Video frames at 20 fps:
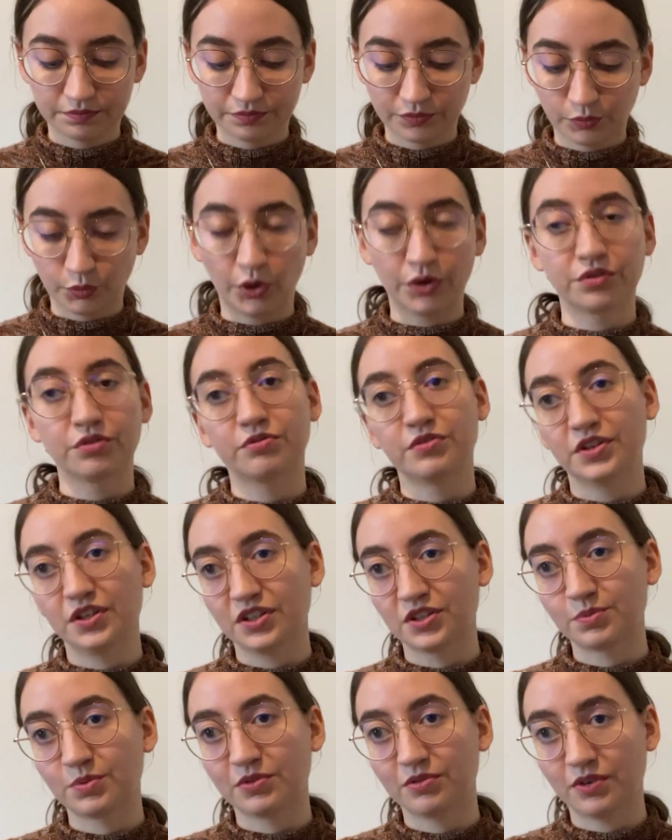want to finish
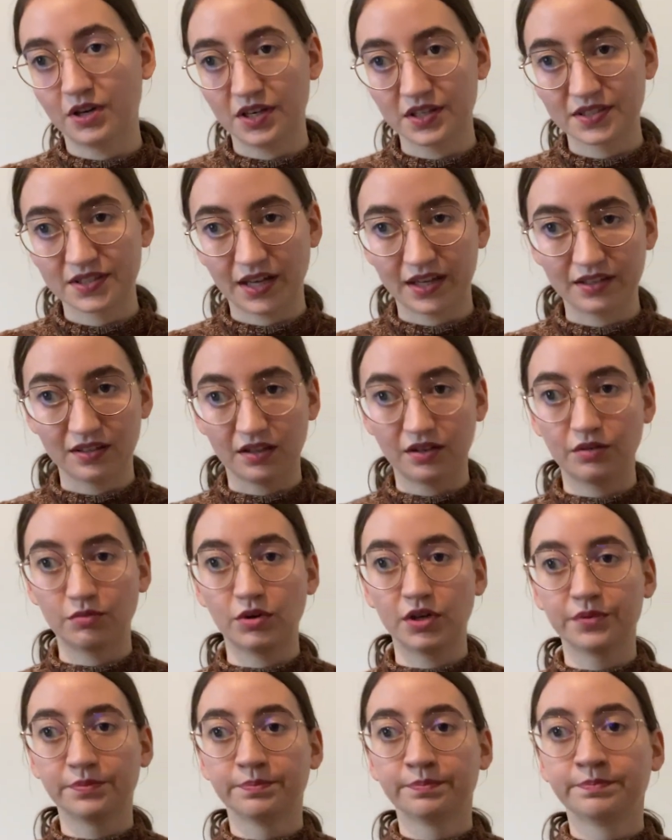before I start another
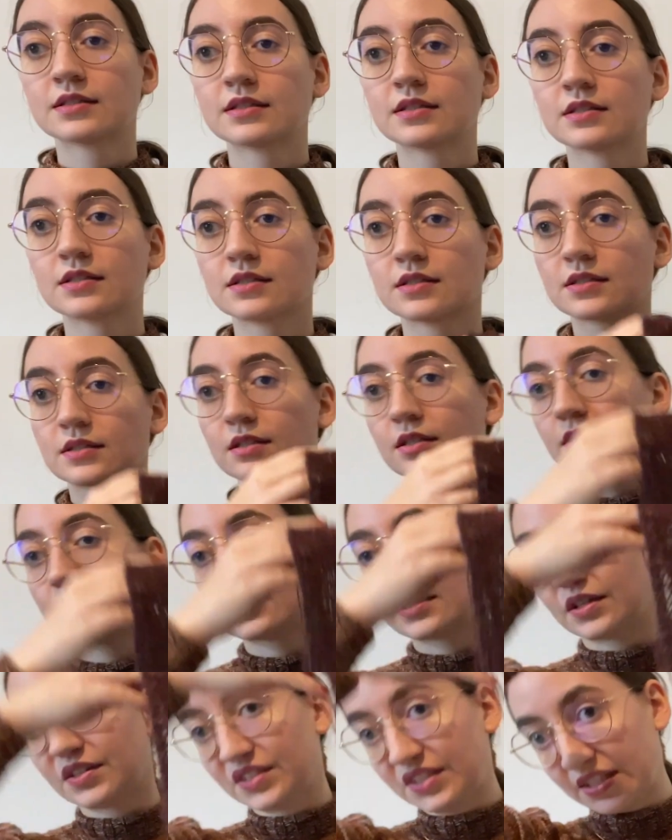one.
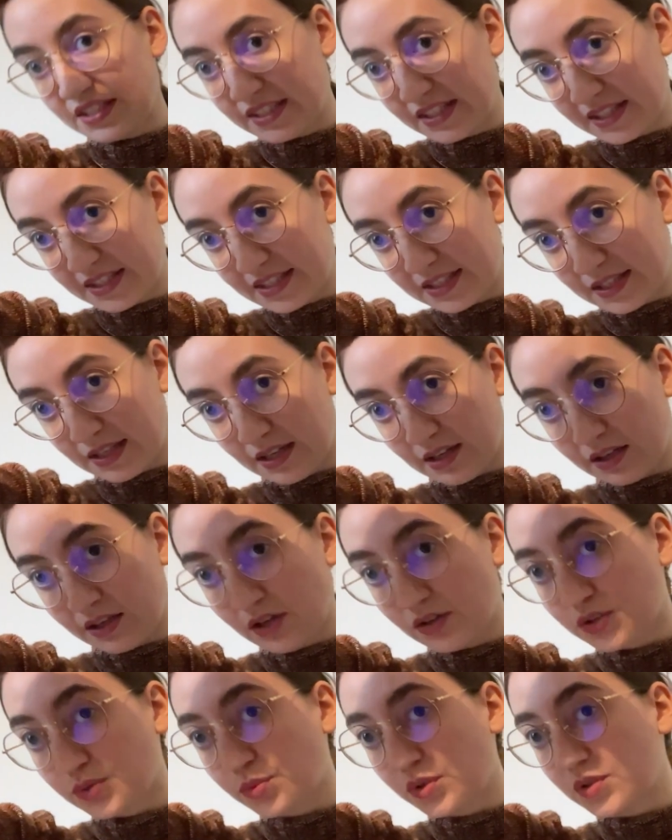So this is the
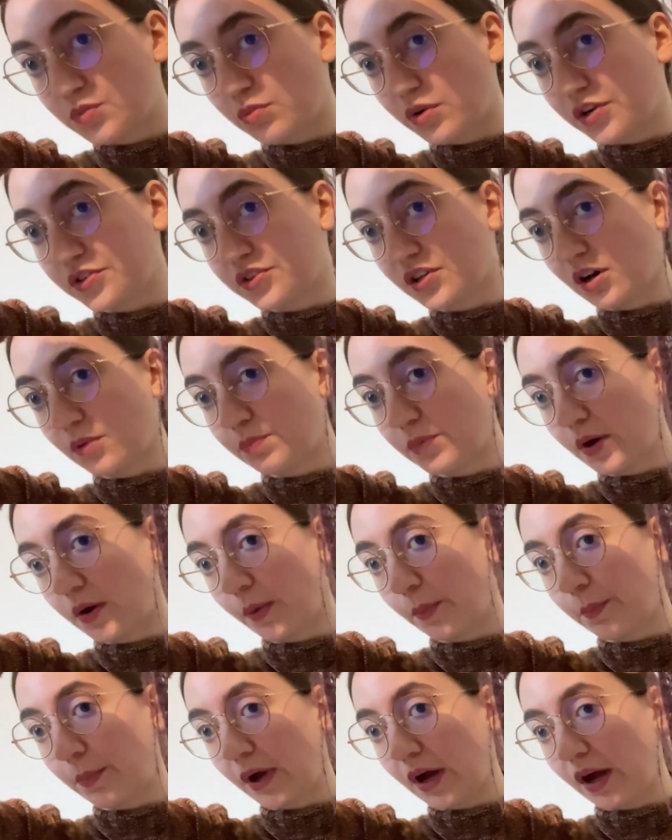Ghost Whisperer top
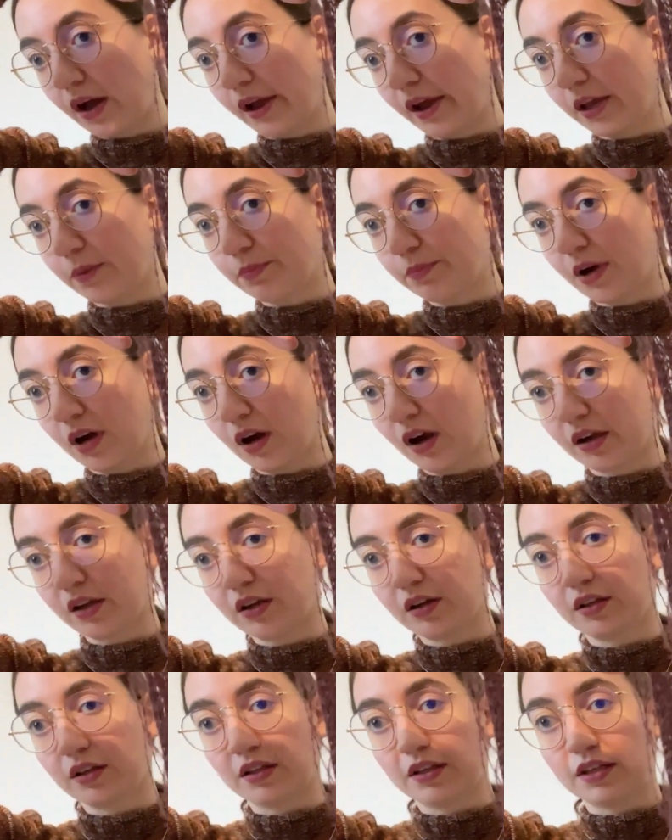by Park
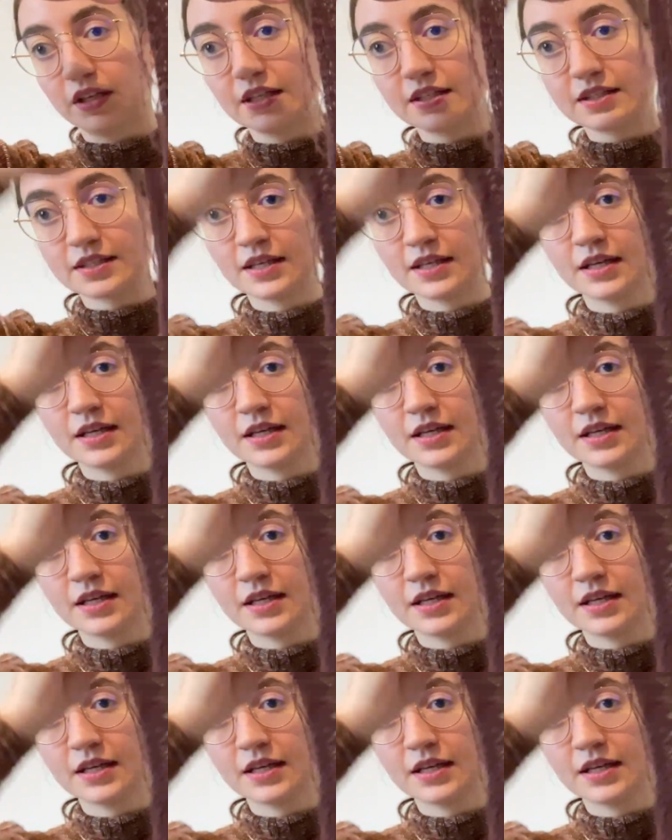Knit.